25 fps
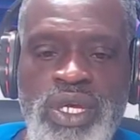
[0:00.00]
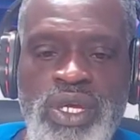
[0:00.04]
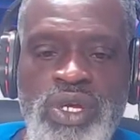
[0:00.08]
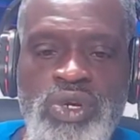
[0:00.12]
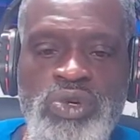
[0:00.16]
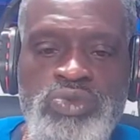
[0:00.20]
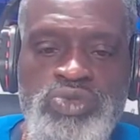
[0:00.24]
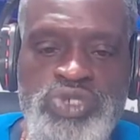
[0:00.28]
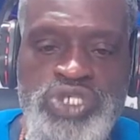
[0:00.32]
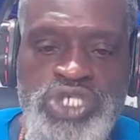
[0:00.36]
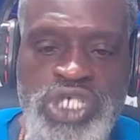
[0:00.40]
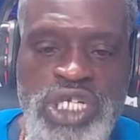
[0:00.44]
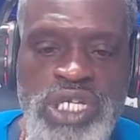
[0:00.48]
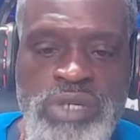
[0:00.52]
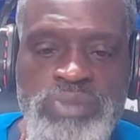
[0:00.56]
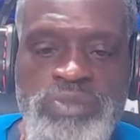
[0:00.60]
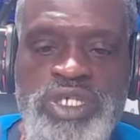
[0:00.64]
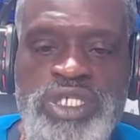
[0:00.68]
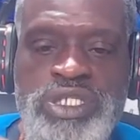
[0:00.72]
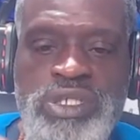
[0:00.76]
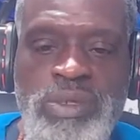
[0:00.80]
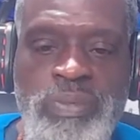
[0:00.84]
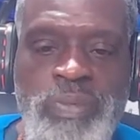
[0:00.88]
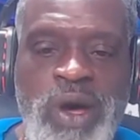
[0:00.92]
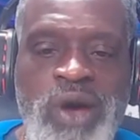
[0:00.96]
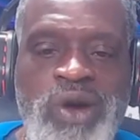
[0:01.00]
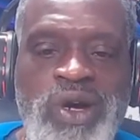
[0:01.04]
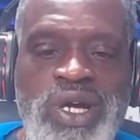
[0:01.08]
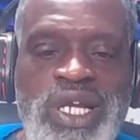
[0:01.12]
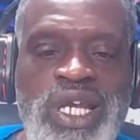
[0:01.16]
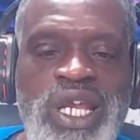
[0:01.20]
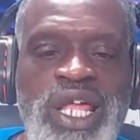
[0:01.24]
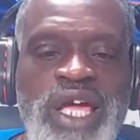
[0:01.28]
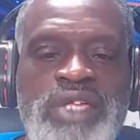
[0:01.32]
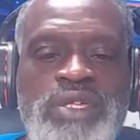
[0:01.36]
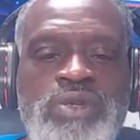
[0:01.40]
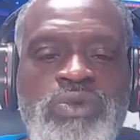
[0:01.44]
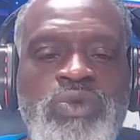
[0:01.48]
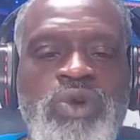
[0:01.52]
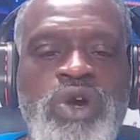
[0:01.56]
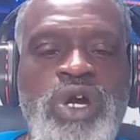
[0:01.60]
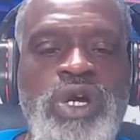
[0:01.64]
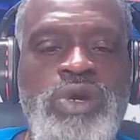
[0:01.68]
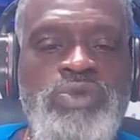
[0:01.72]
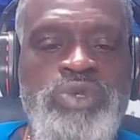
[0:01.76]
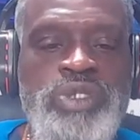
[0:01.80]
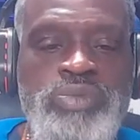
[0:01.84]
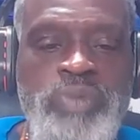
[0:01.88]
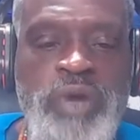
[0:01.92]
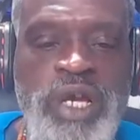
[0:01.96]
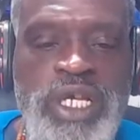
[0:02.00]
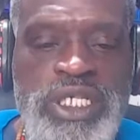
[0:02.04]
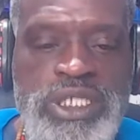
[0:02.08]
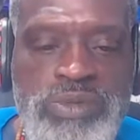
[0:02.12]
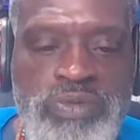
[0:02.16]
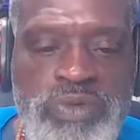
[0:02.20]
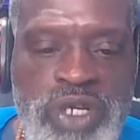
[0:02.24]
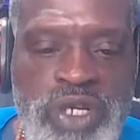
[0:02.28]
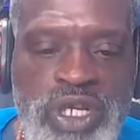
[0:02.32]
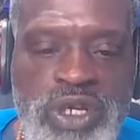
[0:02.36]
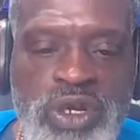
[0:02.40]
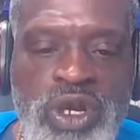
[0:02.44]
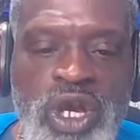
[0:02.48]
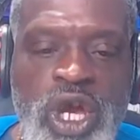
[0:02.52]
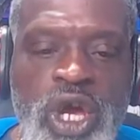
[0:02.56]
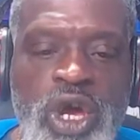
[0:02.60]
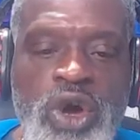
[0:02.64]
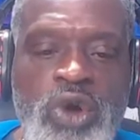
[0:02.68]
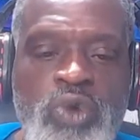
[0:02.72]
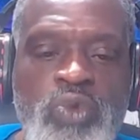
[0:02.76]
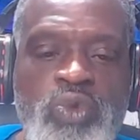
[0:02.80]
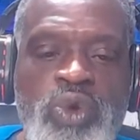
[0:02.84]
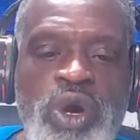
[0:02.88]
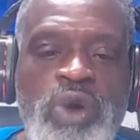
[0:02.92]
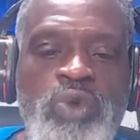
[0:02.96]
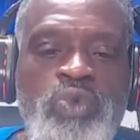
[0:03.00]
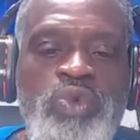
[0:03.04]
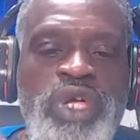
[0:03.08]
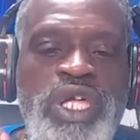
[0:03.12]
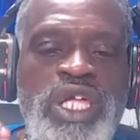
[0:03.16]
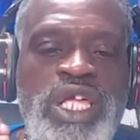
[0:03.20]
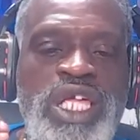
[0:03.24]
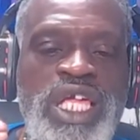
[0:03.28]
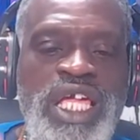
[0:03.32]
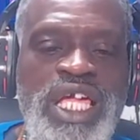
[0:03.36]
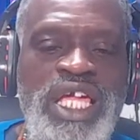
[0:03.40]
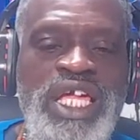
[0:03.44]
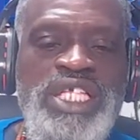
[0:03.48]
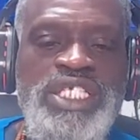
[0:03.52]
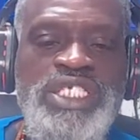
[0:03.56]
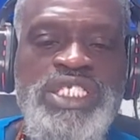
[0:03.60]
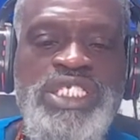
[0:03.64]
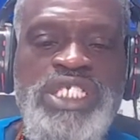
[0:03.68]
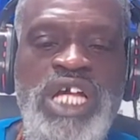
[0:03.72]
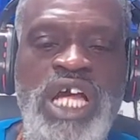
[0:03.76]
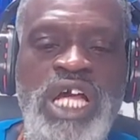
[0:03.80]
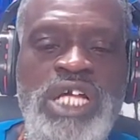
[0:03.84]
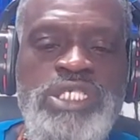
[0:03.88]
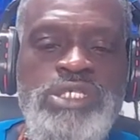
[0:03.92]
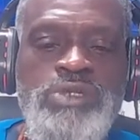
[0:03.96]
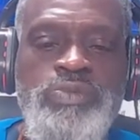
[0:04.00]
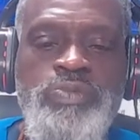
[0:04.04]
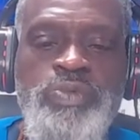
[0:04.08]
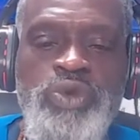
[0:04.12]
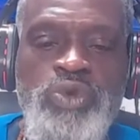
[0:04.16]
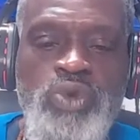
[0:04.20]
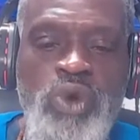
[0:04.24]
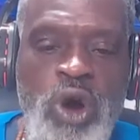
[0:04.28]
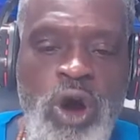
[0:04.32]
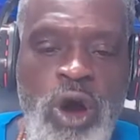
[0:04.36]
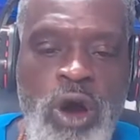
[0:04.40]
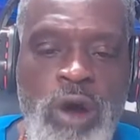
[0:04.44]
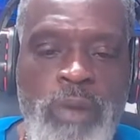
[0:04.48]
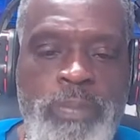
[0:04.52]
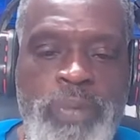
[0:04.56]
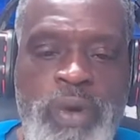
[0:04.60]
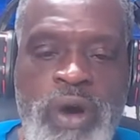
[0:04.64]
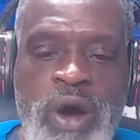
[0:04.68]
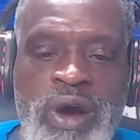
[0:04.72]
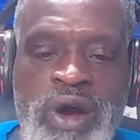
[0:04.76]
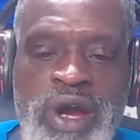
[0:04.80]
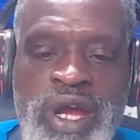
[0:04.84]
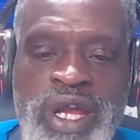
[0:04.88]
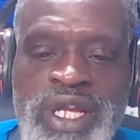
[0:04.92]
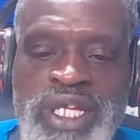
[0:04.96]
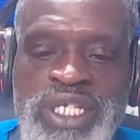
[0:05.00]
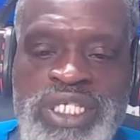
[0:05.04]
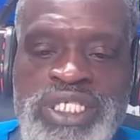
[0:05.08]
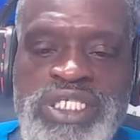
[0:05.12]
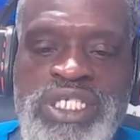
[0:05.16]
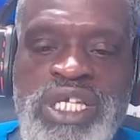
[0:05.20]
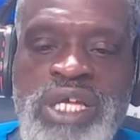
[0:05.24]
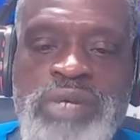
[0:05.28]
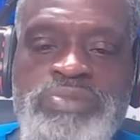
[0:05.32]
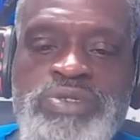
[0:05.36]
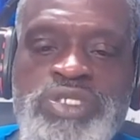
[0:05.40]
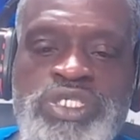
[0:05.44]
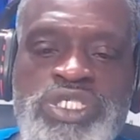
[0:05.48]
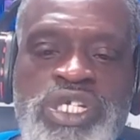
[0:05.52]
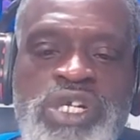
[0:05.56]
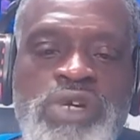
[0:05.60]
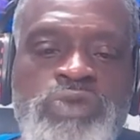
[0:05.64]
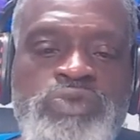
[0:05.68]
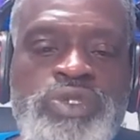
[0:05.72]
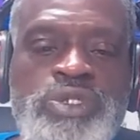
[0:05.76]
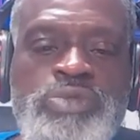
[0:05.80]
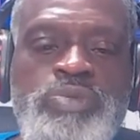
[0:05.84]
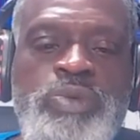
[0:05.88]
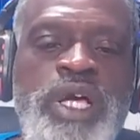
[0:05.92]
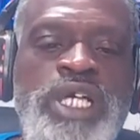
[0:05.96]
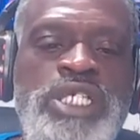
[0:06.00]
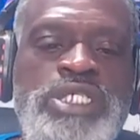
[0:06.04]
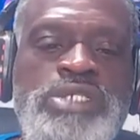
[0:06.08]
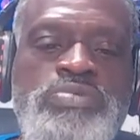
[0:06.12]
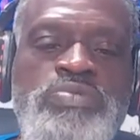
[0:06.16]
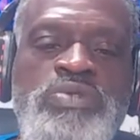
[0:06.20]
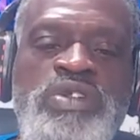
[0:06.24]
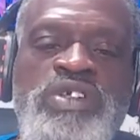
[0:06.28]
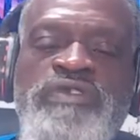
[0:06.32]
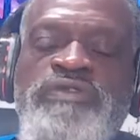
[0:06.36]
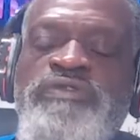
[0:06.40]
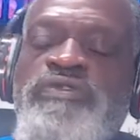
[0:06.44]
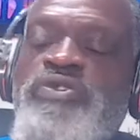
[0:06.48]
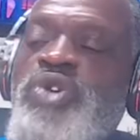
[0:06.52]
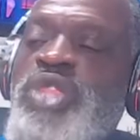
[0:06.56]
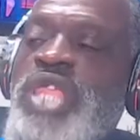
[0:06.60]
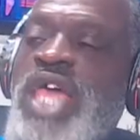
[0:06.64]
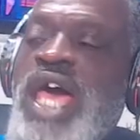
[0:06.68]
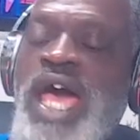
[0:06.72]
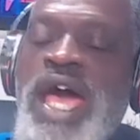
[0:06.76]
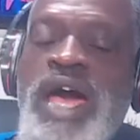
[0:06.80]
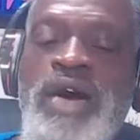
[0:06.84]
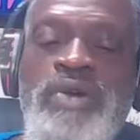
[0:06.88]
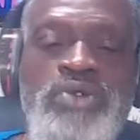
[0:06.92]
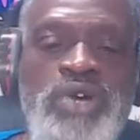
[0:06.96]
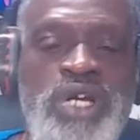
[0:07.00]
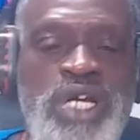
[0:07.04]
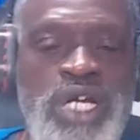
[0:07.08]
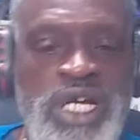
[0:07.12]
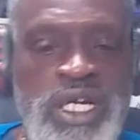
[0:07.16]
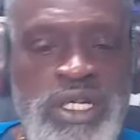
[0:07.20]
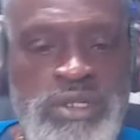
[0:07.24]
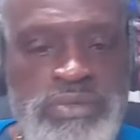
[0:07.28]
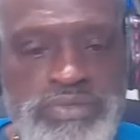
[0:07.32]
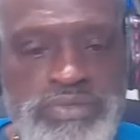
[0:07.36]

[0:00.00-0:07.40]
Ujima is about collective work and responsibility, where we each contribute our part and accept shared responsibility for the outcome.